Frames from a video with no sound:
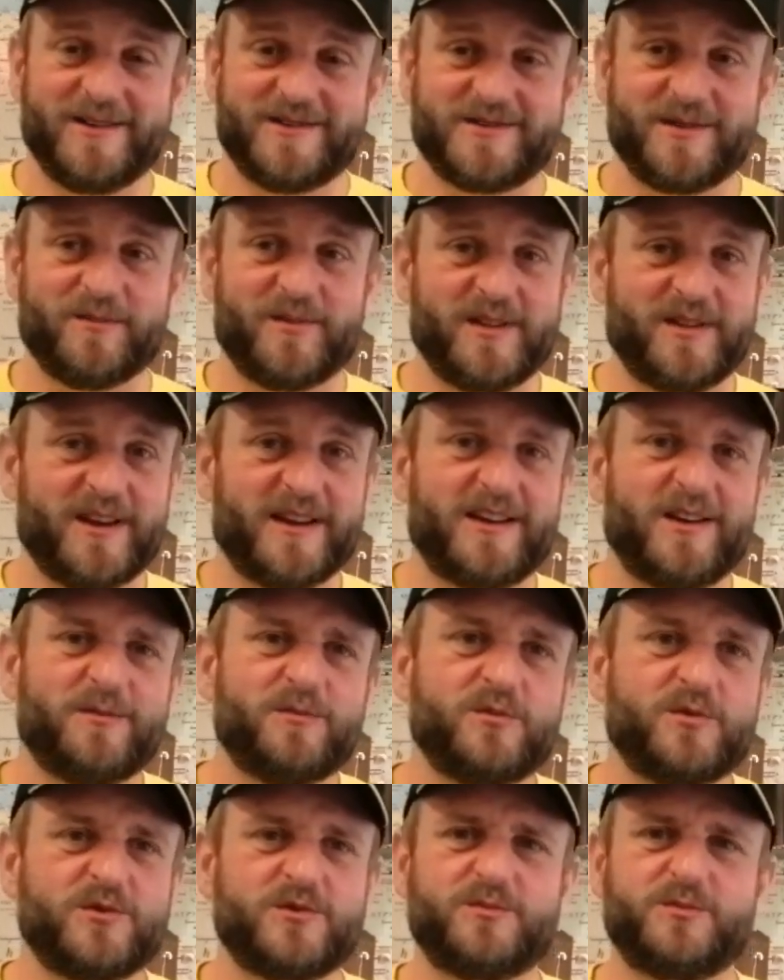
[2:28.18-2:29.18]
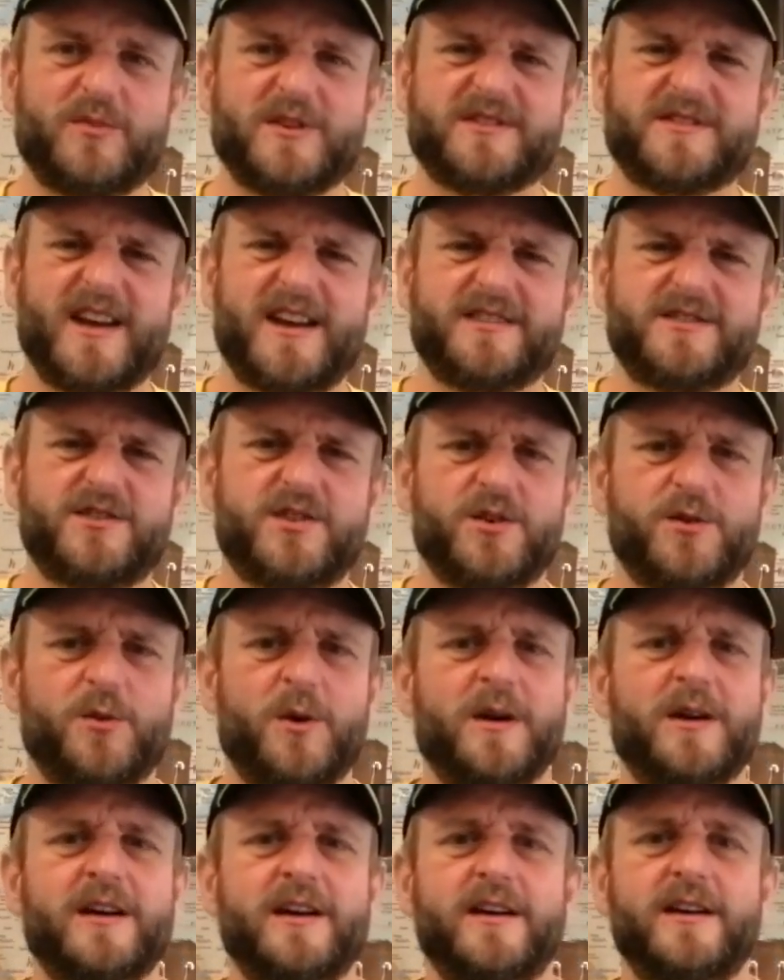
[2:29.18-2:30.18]
something that can be said
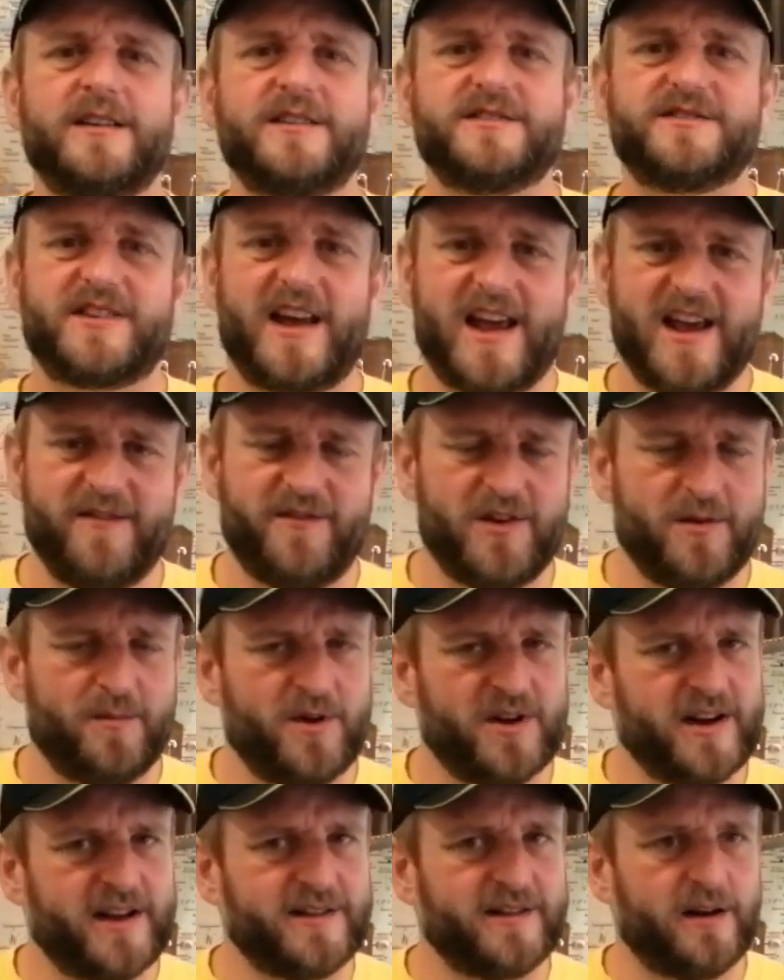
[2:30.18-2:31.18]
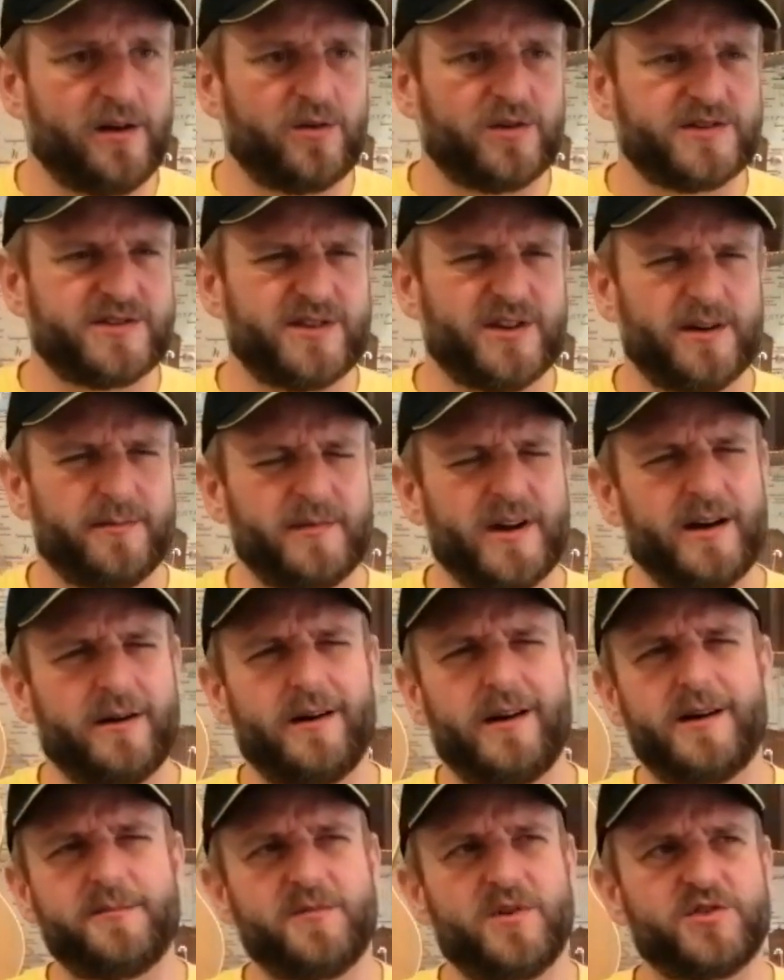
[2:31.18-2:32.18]
to save you money in the long term?
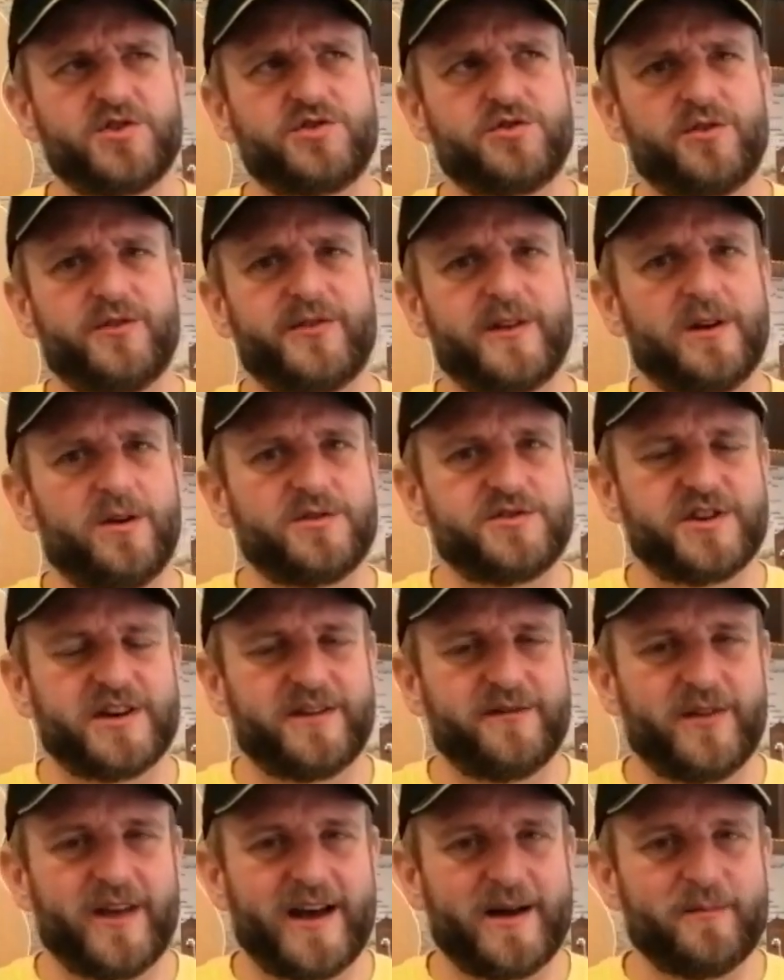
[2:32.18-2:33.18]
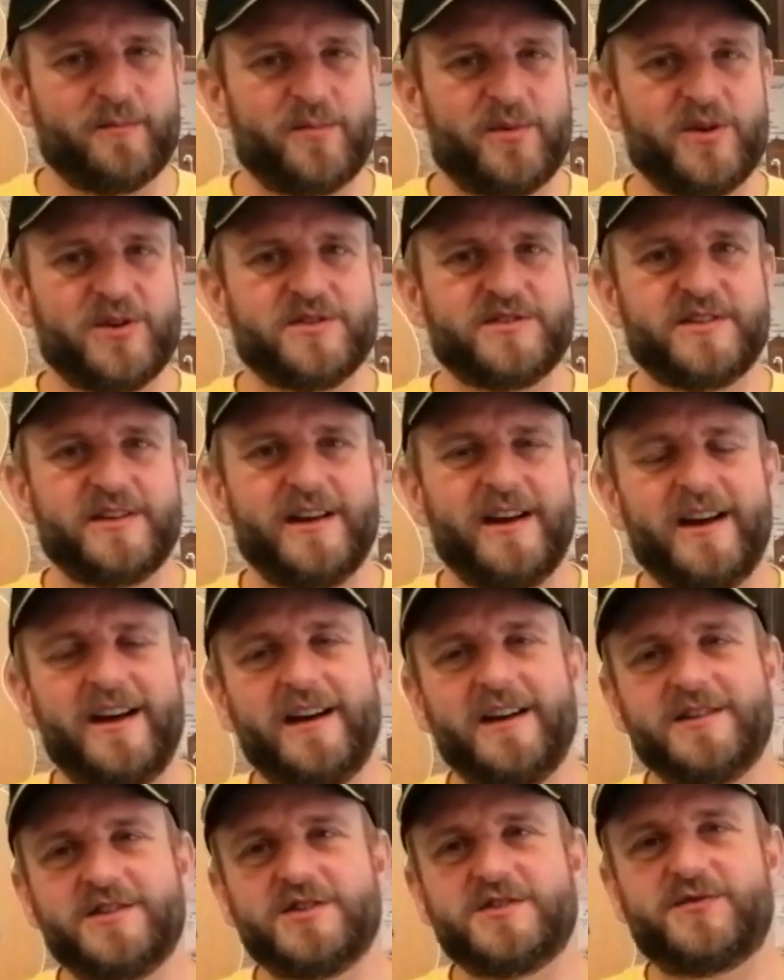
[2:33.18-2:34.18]
Now, I'm not sure of the logic of that, but
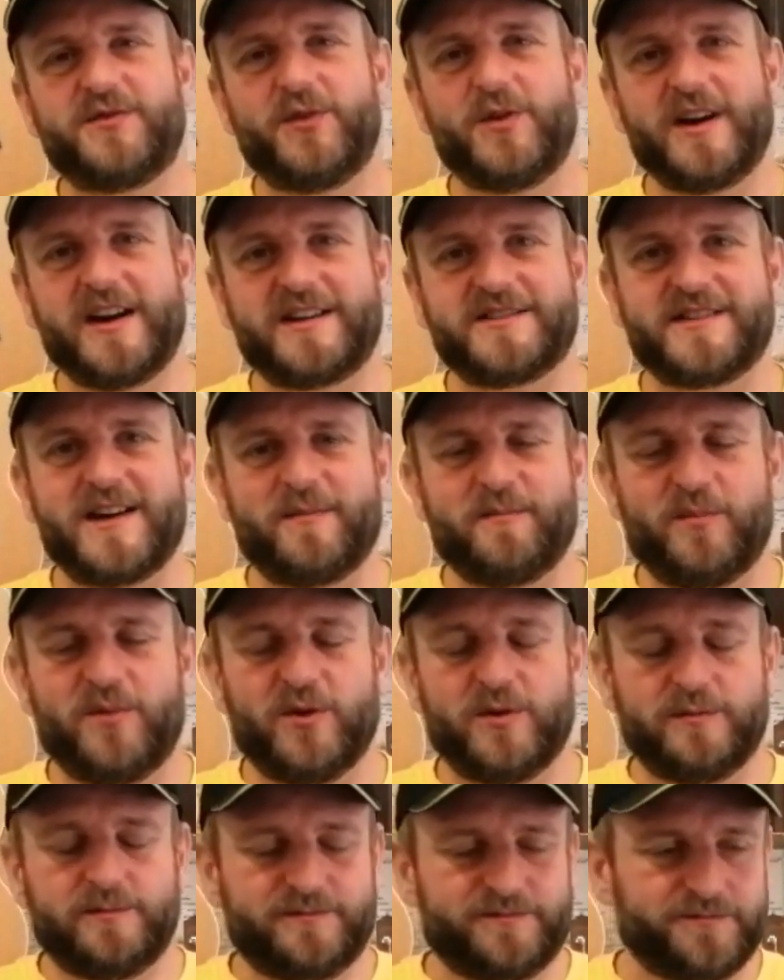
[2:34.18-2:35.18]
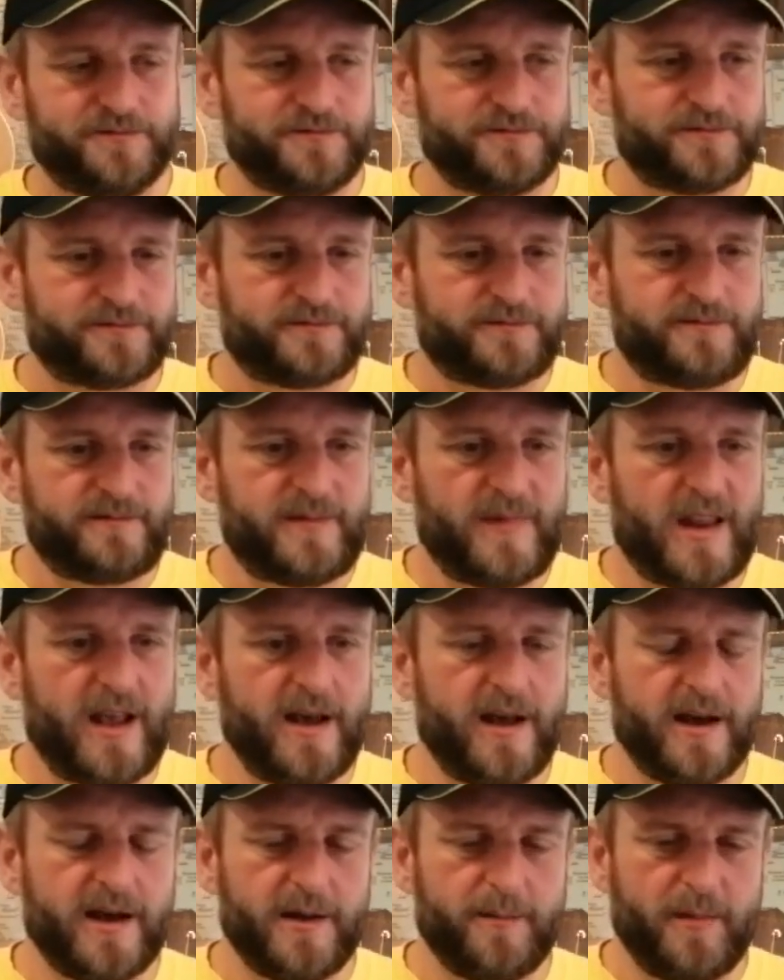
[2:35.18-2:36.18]
just for an example,
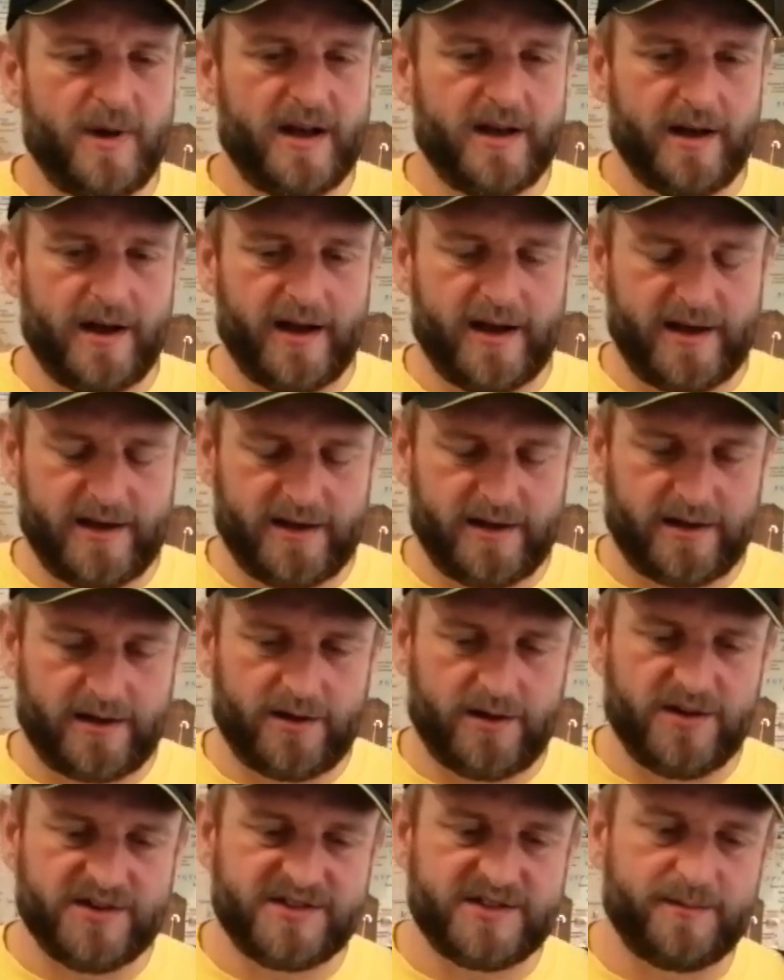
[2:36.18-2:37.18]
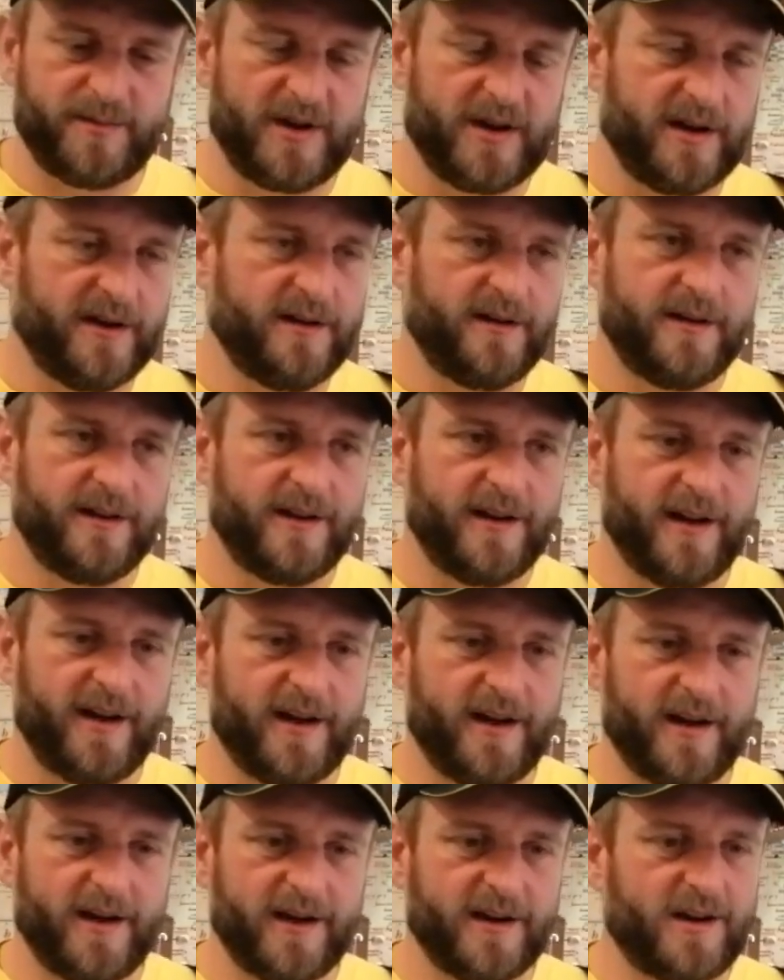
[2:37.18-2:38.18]
a customer
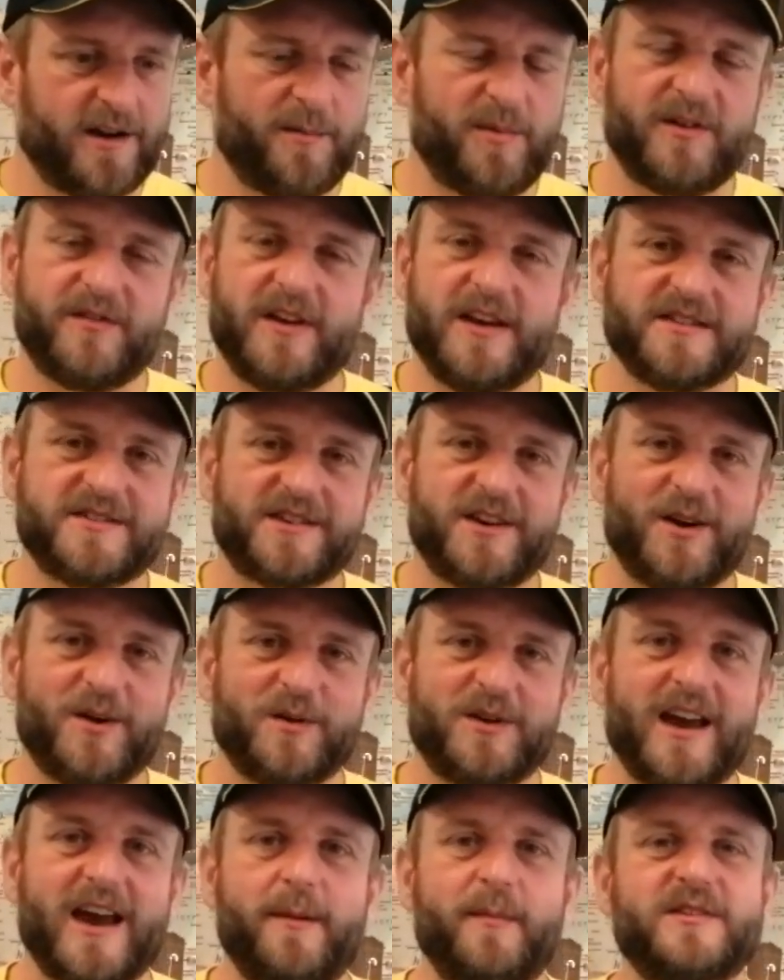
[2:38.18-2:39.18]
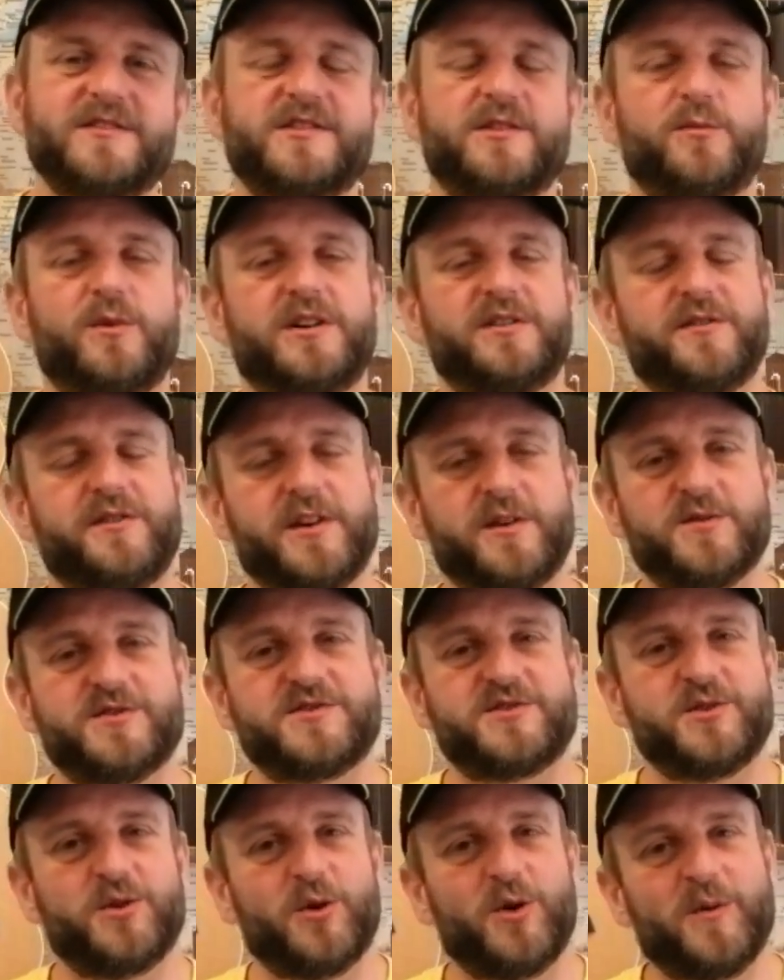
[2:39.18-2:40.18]
a couple of years ago came into the World of Ukes
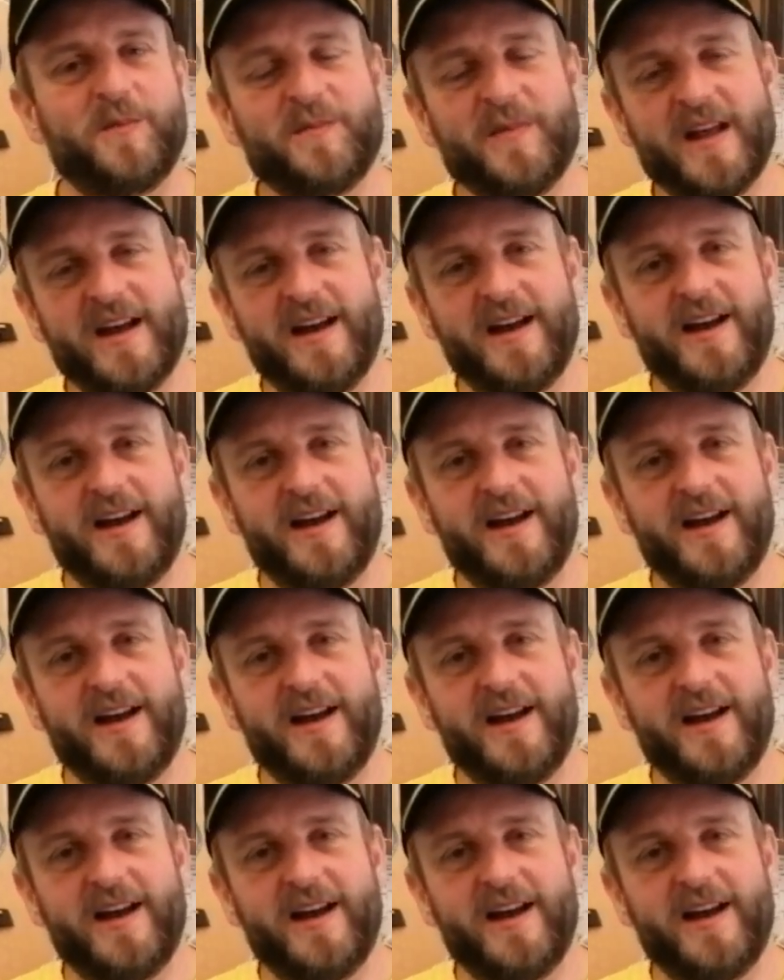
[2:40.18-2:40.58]
store